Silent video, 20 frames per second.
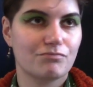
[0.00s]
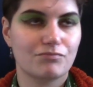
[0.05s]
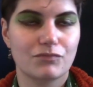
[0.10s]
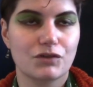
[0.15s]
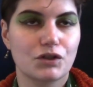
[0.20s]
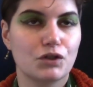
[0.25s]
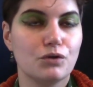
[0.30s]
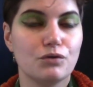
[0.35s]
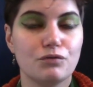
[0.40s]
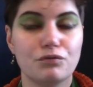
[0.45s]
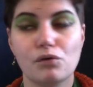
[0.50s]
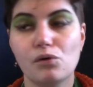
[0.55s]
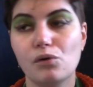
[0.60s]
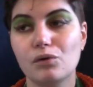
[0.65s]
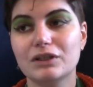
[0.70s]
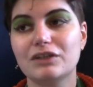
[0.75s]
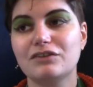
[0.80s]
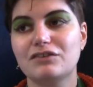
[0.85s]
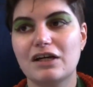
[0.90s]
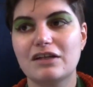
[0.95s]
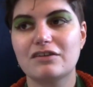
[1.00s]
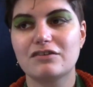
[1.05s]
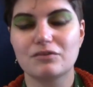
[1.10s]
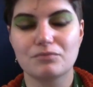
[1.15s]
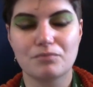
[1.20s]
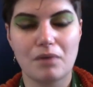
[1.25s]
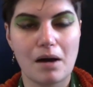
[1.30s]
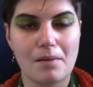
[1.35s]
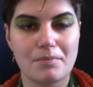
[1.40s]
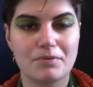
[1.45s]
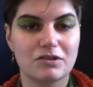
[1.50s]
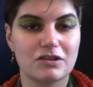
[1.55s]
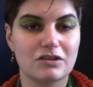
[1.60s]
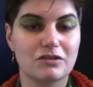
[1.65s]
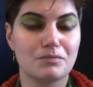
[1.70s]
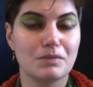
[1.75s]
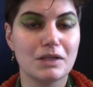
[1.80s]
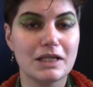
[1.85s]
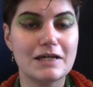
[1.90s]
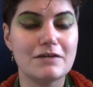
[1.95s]
you for all intents and purposes
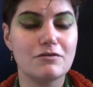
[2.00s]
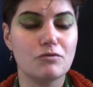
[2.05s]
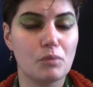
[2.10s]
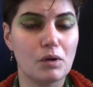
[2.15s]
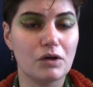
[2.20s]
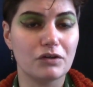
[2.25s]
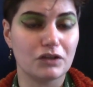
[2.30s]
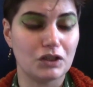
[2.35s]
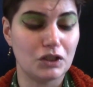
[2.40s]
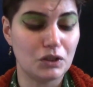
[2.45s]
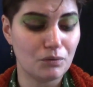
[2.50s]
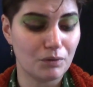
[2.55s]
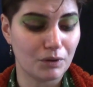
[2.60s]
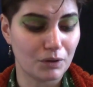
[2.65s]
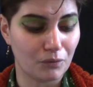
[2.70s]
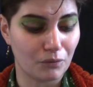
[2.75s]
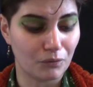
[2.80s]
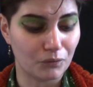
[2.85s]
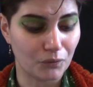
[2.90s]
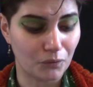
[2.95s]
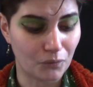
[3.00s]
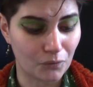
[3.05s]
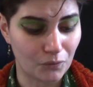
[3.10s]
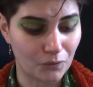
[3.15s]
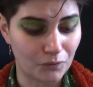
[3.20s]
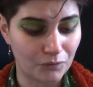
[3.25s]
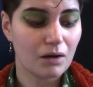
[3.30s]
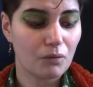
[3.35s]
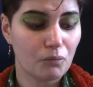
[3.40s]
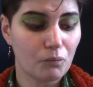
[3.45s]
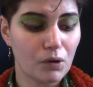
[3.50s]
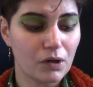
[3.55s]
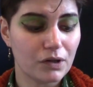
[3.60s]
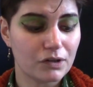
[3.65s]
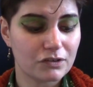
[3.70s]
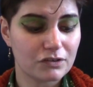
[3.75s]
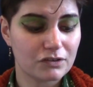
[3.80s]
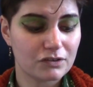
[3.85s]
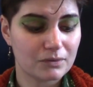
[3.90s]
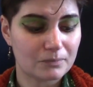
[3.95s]
believed was a unicorn horn
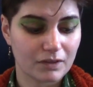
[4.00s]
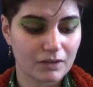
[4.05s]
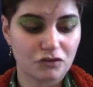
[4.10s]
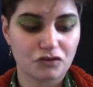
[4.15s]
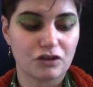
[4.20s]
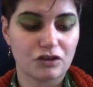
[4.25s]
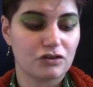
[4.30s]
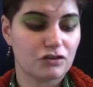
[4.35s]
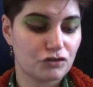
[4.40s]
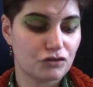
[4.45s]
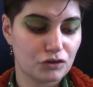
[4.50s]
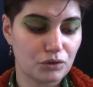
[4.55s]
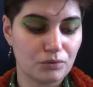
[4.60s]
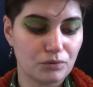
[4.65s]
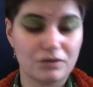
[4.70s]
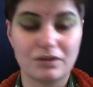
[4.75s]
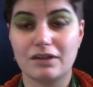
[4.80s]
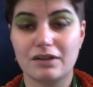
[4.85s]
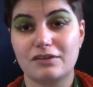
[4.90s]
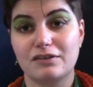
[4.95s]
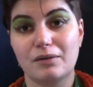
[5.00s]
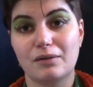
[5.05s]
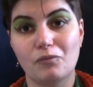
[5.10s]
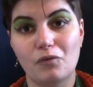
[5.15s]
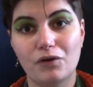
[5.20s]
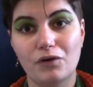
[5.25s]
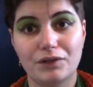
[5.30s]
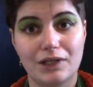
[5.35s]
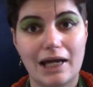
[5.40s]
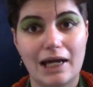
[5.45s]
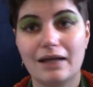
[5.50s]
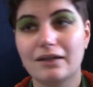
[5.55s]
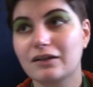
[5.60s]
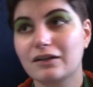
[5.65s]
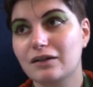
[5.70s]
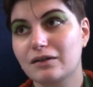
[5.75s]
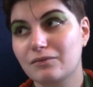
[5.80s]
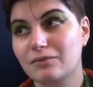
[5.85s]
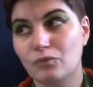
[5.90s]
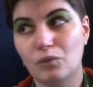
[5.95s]
was just shoot it at someone and
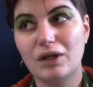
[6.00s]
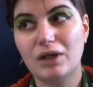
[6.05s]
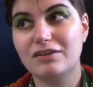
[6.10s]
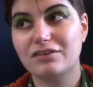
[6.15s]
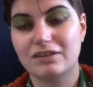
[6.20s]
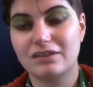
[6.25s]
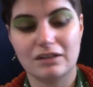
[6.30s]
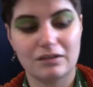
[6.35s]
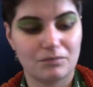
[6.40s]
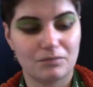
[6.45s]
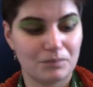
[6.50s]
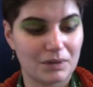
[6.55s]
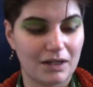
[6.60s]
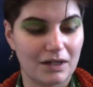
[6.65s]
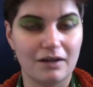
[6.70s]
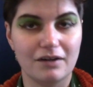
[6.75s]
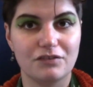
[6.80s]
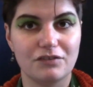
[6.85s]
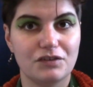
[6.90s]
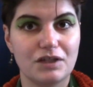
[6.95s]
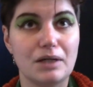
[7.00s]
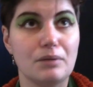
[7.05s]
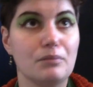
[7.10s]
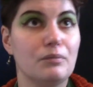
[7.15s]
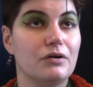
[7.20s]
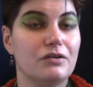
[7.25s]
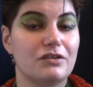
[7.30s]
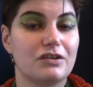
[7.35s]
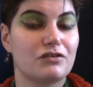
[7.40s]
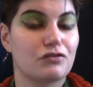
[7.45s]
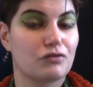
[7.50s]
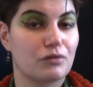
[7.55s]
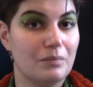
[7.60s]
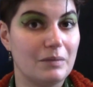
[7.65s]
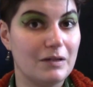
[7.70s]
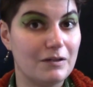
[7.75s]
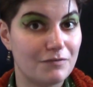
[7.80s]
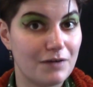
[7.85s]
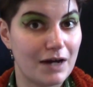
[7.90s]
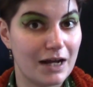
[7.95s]
waste it because it was
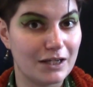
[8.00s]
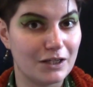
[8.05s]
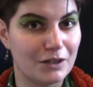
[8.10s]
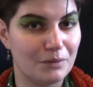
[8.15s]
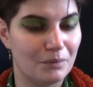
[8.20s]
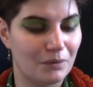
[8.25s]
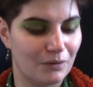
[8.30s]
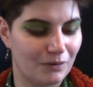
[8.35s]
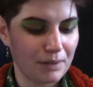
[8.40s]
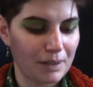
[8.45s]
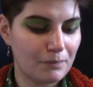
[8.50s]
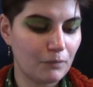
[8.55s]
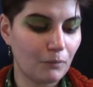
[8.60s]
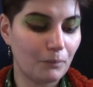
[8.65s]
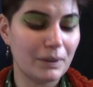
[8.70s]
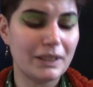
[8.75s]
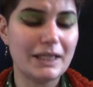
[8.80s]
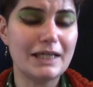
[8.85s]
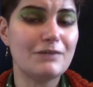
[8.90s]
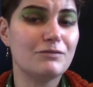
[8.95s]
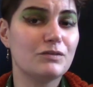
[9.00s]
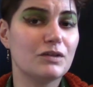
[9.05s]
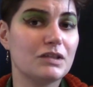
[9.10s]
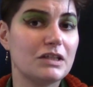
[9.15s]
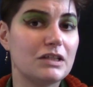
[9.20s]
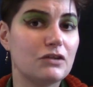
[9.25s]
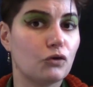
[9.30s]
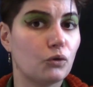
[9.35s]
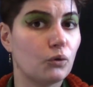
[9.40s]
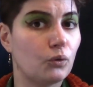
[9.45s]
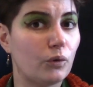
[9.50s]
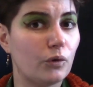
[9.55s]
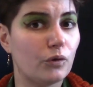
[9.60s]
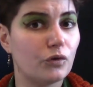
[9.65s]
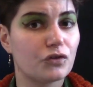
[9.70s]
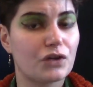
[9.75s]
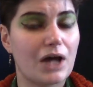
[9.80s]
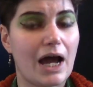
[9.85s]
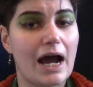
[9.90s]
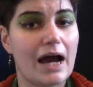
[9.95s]
extremely valuable. People believed that these
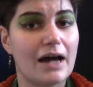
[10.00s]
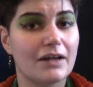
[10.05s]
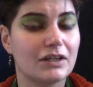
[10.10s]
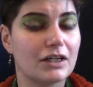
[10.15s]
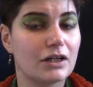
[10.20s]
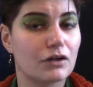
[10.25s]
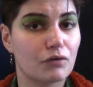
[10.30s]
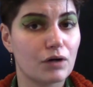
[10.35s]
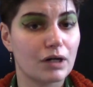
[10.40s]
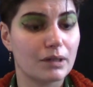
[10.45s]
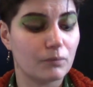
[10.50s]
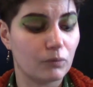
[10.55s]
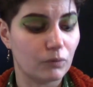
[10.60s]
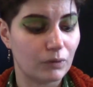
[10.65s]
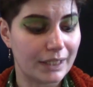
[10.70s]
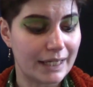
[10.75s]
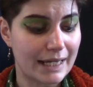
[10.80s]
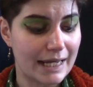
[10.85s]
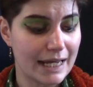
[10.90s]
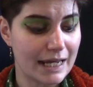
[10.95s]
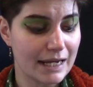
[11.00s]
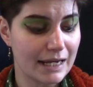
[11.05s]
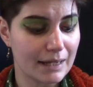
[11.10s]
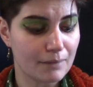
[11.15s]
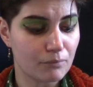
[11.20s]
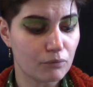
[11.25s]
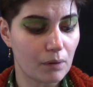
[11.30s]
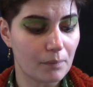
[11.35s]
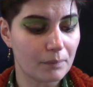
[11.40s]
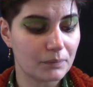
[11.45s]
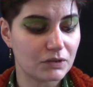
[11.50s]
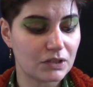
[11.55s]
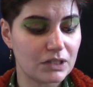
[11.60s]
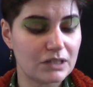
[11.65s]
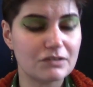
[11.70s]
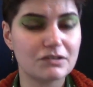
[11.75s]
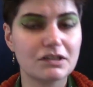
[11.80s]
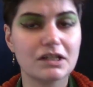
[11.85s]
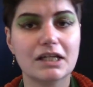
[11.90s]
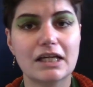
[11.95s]
horns had incredible healing
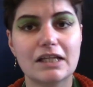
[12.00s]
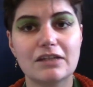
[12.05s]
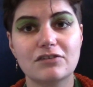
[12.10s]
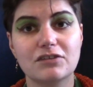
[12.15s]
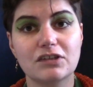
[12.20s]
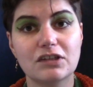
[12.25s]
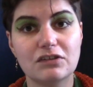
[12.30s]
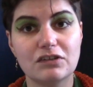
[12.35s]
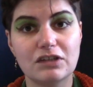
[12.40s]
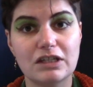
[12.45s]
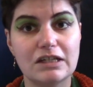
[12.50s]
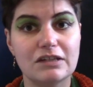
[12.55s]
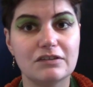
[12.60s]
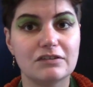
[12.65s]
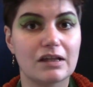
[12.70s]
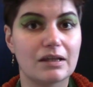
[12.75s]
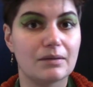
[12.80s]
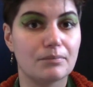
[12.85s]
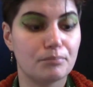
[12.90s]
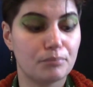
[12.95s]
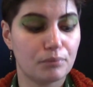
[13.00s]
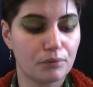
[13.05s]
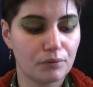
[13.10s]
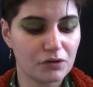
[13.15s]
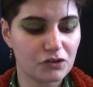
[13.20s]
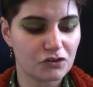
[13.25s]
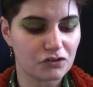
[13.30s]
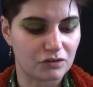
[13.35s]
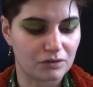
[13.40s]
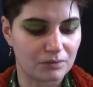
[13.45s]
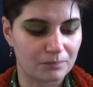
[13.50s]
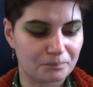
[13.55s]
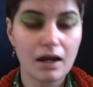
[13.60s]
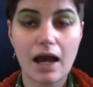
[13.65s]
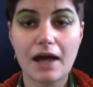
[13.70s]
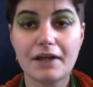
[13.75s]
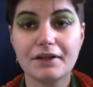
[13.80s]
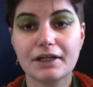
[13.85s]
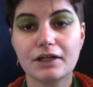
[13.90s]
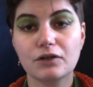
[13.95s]
properties against disease and poison,
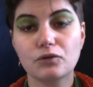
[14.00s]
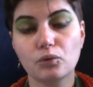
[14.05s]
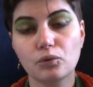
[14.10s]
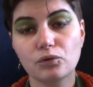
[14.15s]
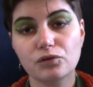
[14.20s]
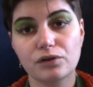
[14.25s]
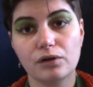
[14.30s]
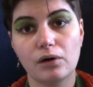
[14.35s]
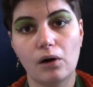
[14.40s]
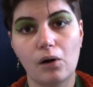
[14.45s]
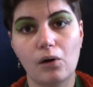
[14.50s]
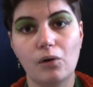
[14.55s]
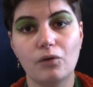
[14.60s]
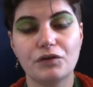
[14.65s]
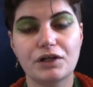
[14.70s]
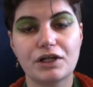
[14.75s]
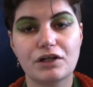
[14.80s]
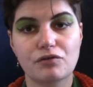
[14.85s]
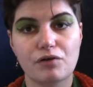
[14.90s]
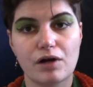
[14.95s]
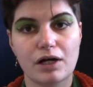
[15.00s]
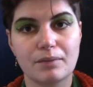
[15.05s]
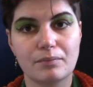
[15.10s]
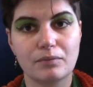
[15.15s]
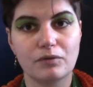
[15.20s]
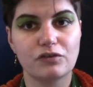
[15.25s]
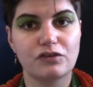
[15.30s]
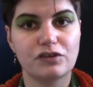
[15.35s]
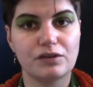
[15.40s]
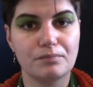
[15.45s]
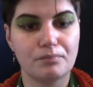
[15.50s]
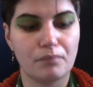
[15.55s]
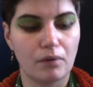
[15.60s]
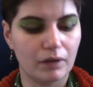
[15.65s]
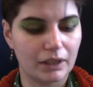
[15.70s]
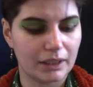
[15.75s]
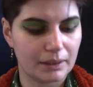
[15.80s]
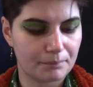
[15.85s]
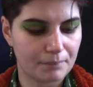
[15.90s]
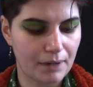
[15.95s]
and they could also hold incredible
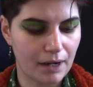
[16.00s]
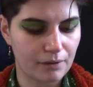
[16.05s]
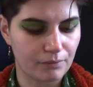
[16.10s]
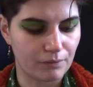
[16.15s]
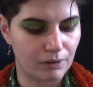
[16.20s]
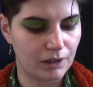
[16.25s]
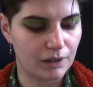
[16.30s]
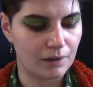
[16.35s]
symbolic power,